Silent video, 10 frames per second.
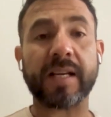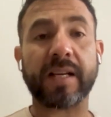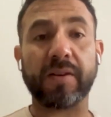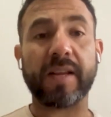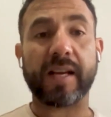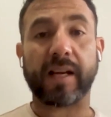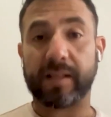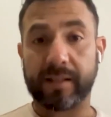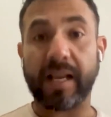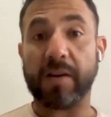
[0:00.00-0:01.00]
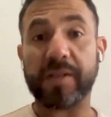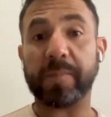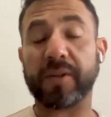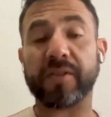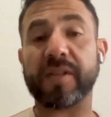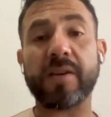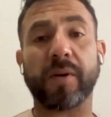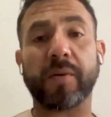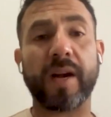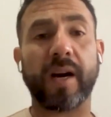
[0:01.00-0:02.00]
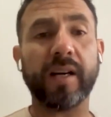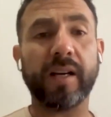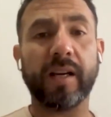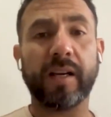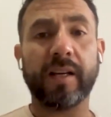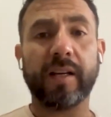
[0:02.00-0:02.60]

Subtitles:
including San Luis Potosí, where we are